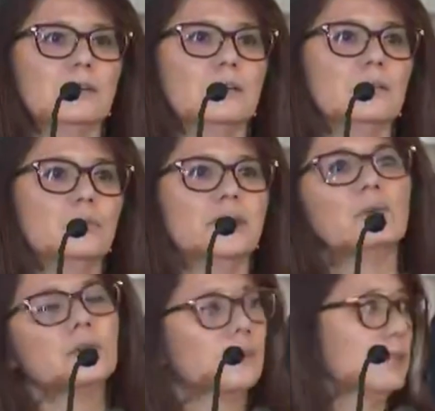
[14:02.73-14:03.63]
the
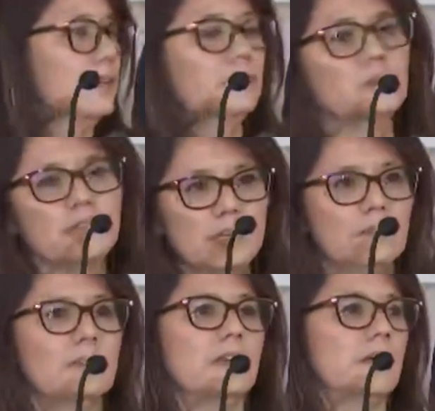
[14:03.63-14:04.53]
authorities, with the
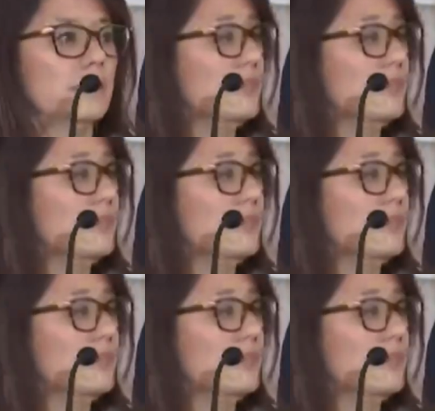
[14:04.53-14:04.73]
FDA, et